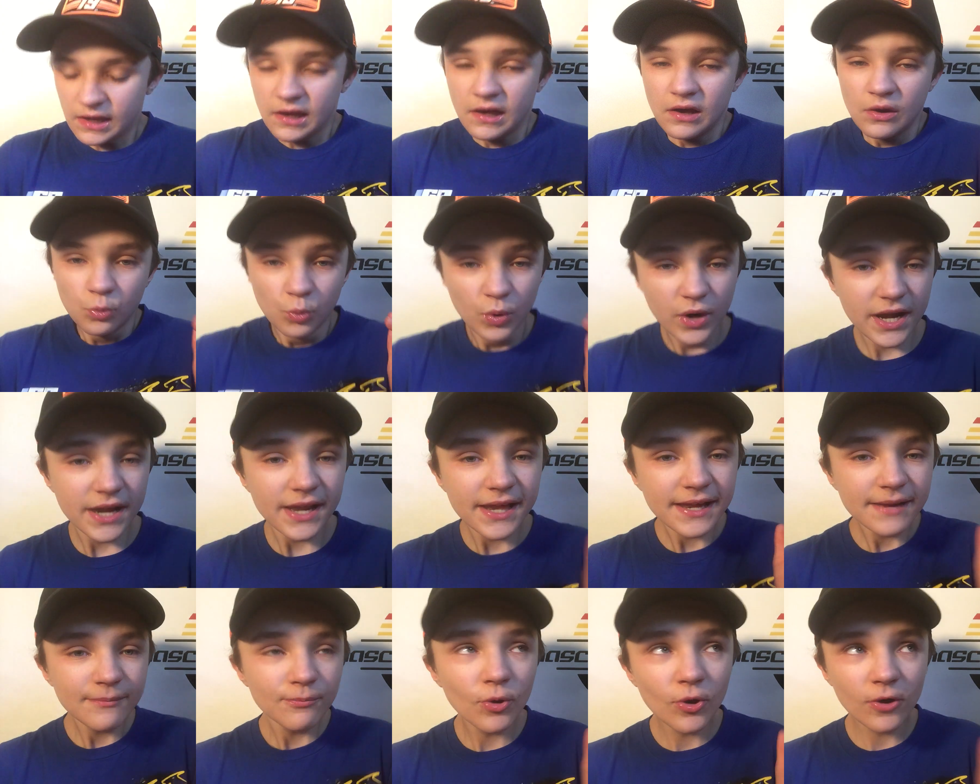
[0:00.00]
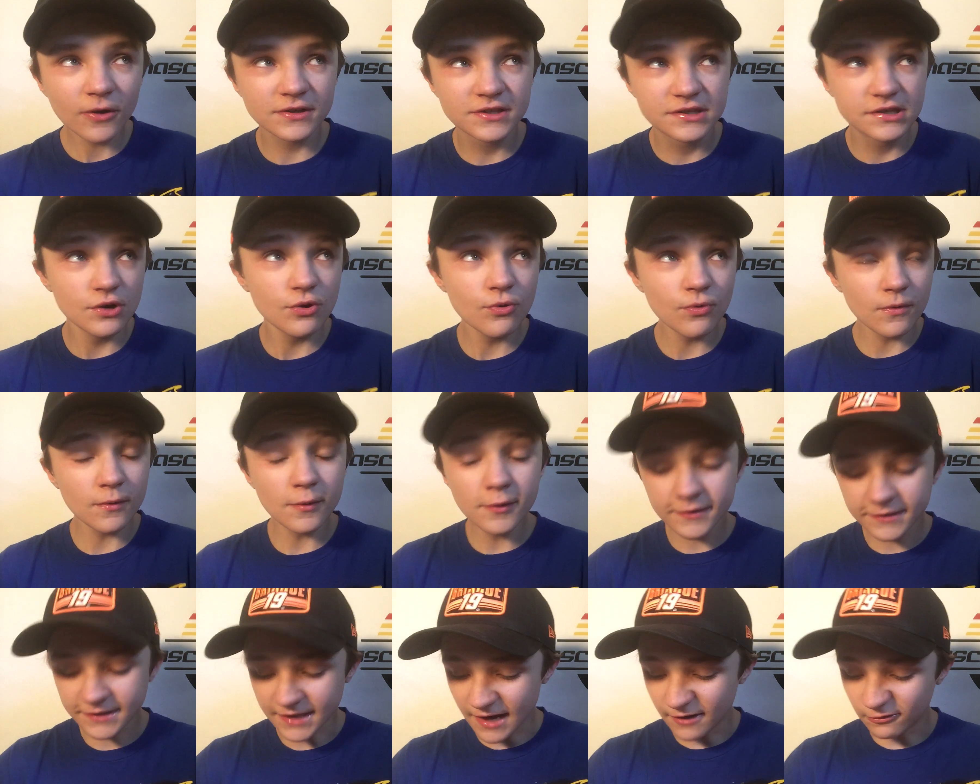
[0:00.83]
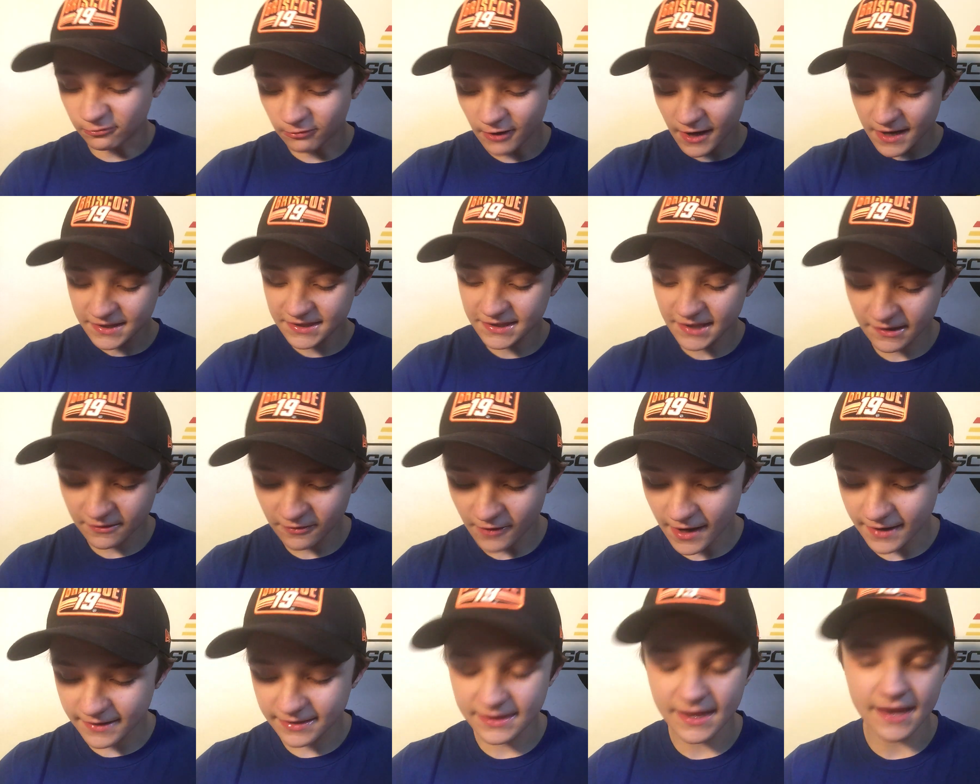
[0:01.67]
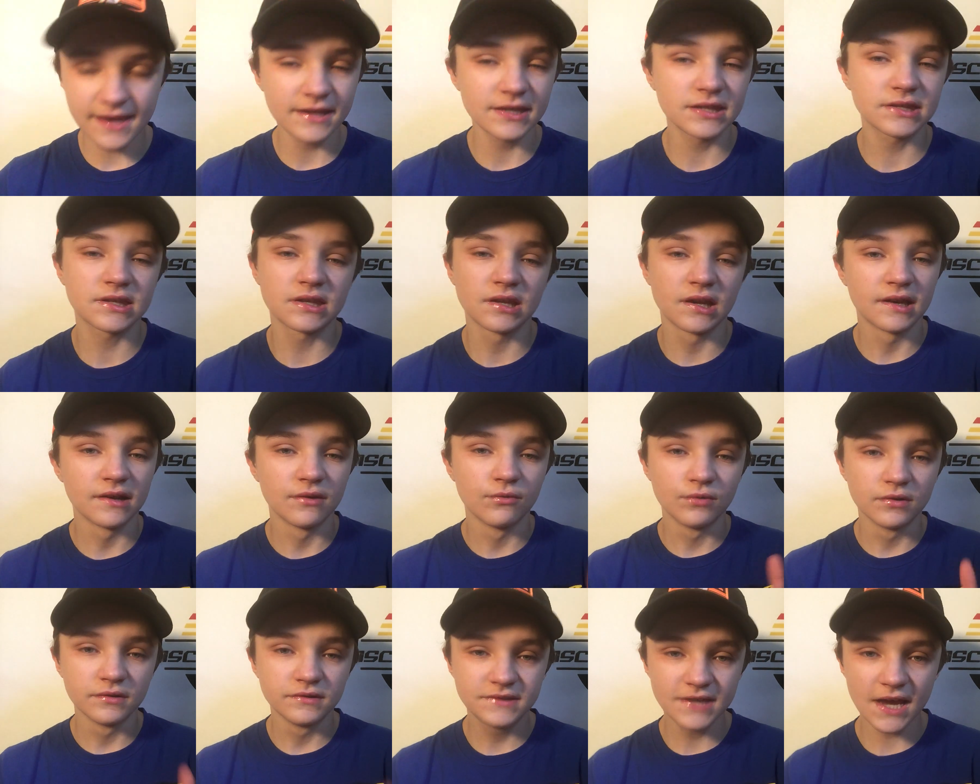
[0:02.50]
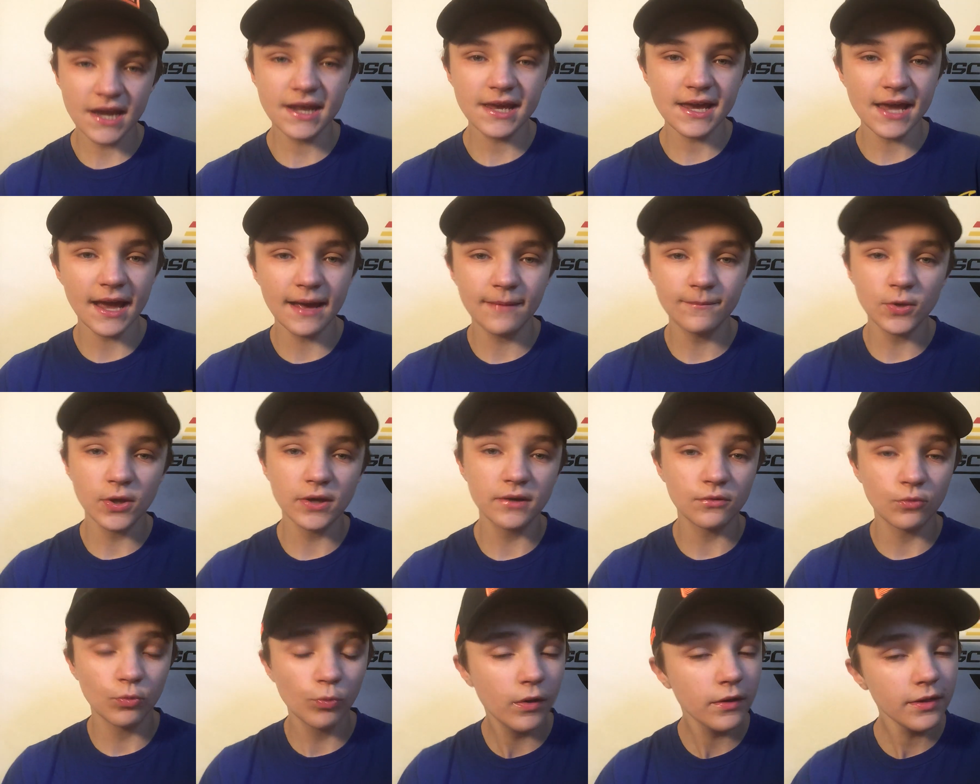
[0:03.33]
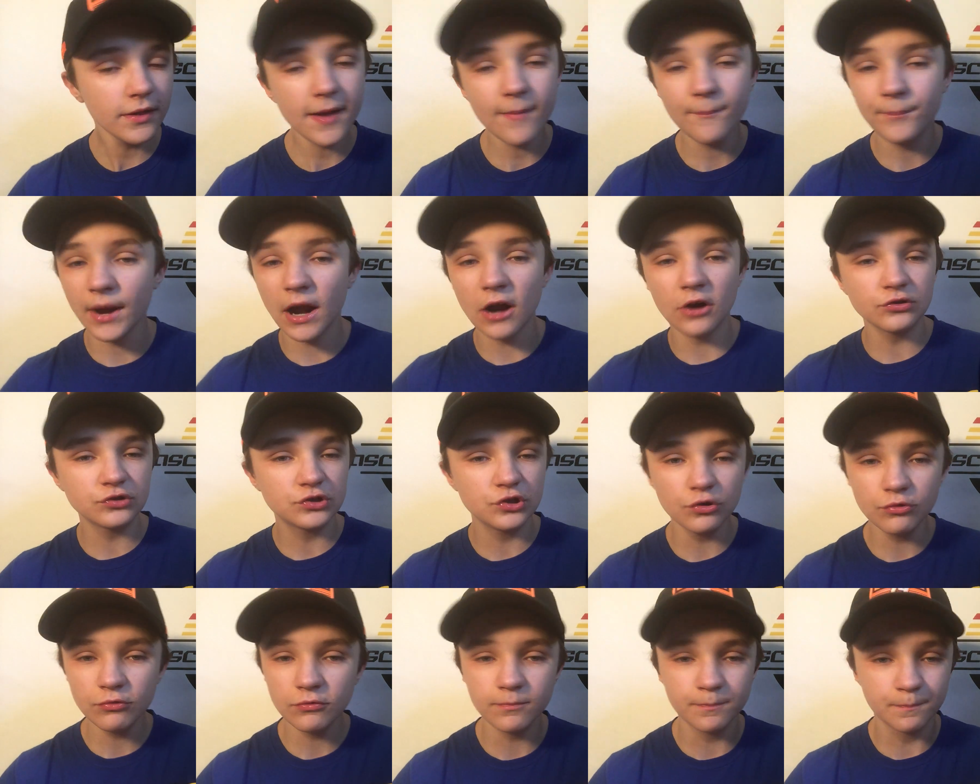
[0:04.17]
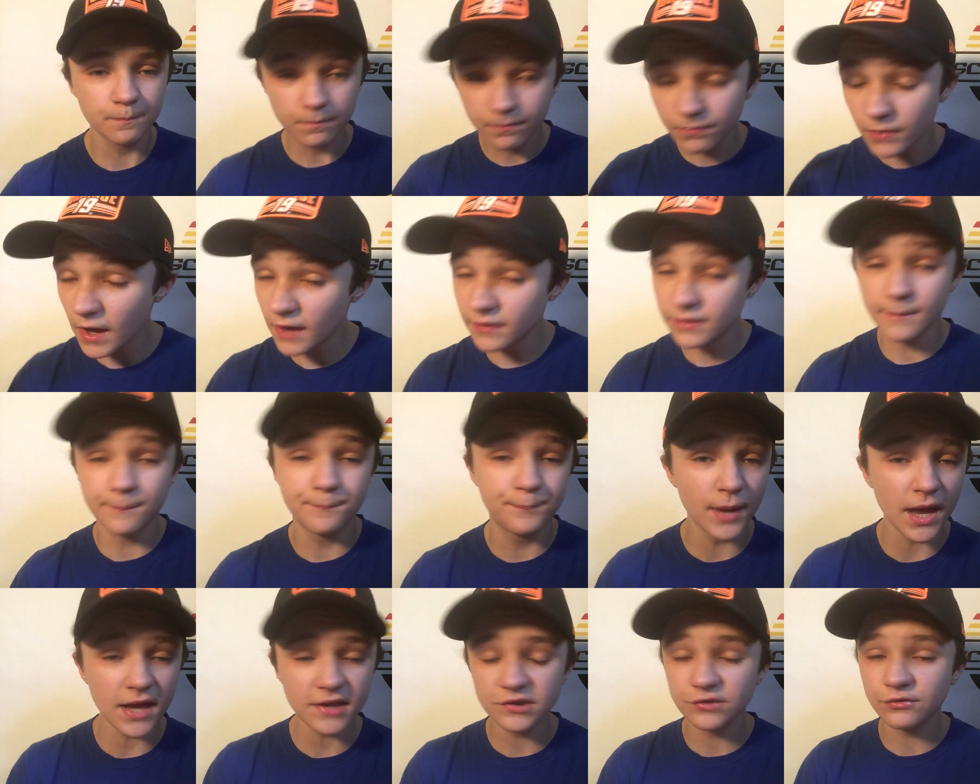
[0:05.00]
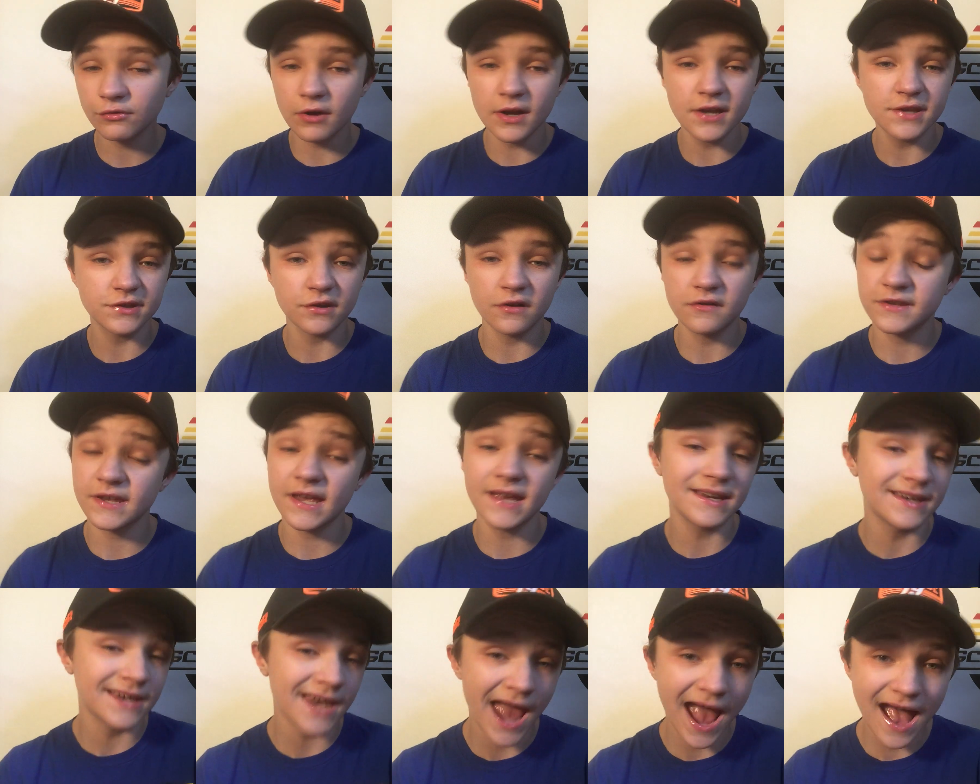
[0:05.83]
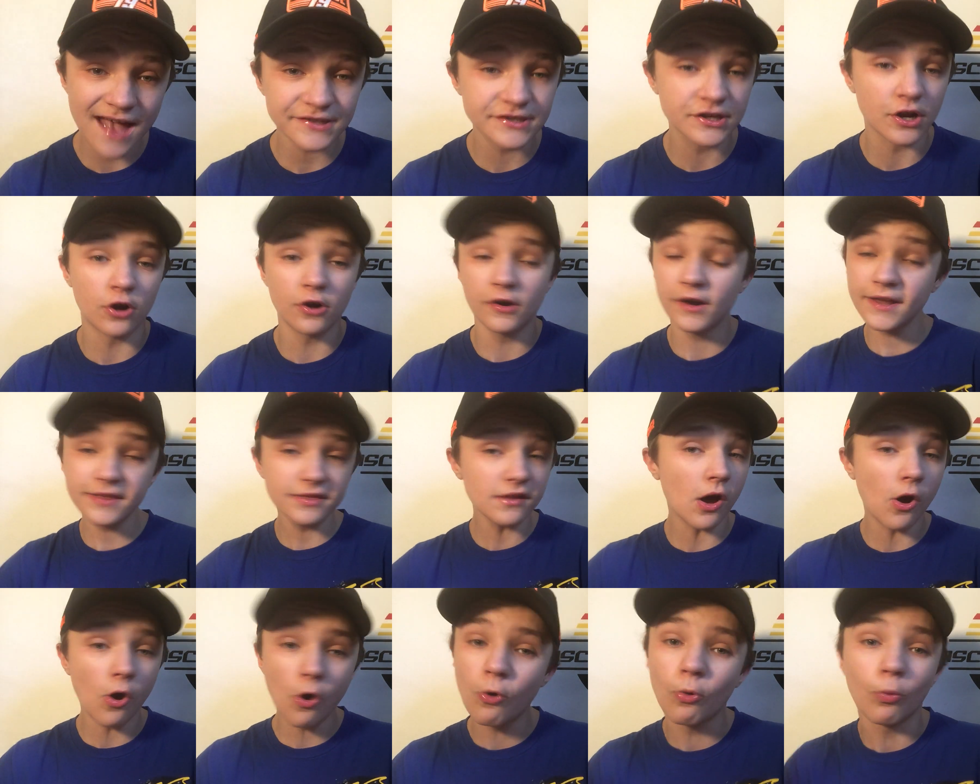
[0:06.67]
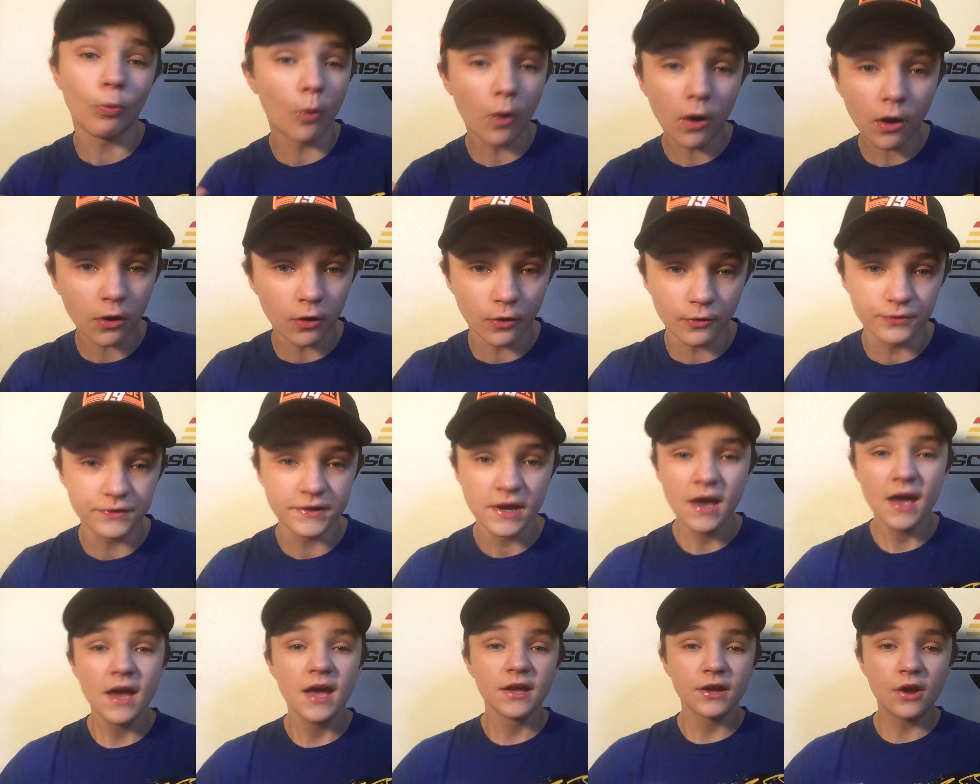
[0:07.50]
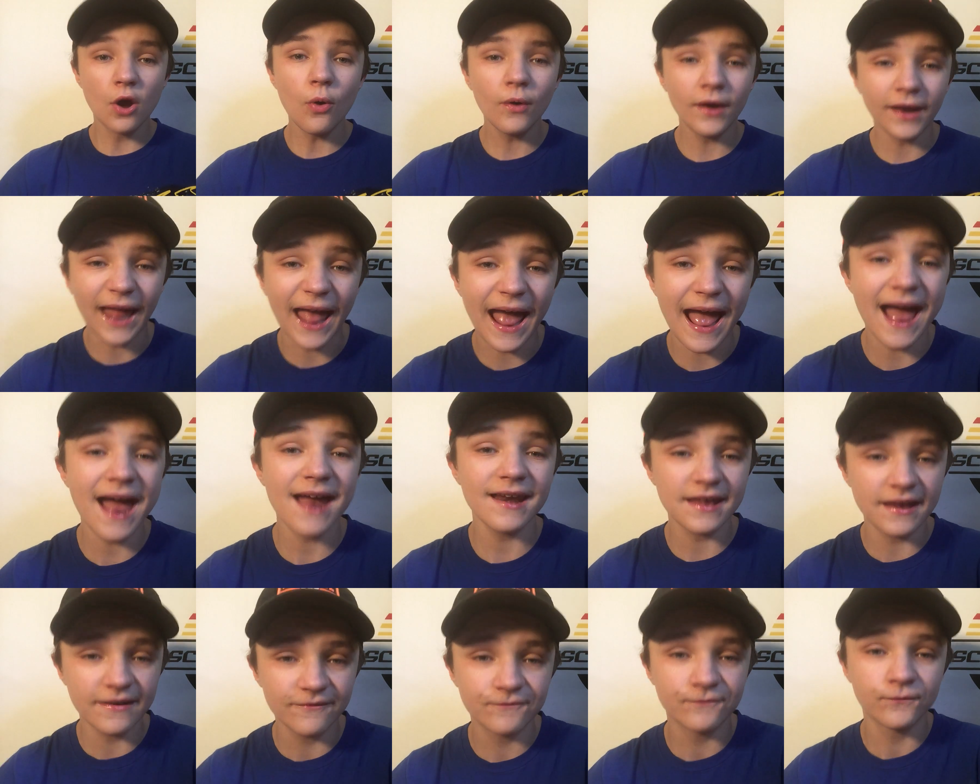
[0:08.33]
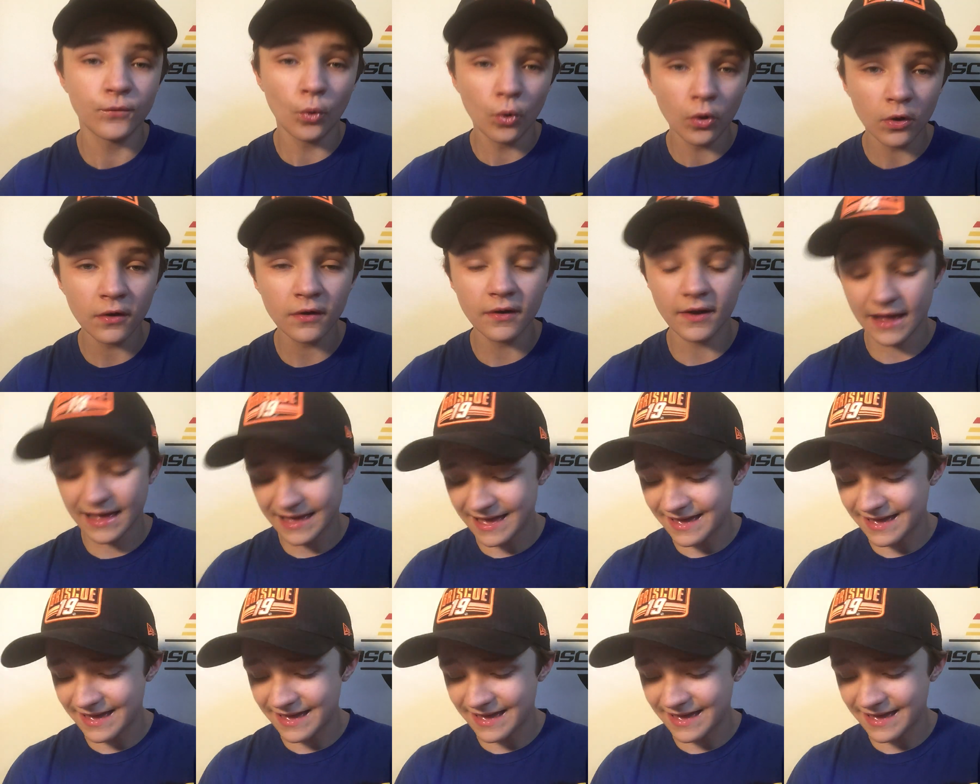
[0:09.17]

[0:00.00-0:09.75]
We need more duels and racing like this. Denny Hamlin, William Byron, 2 of the best racers in NASCAR, in the whole world, going at it for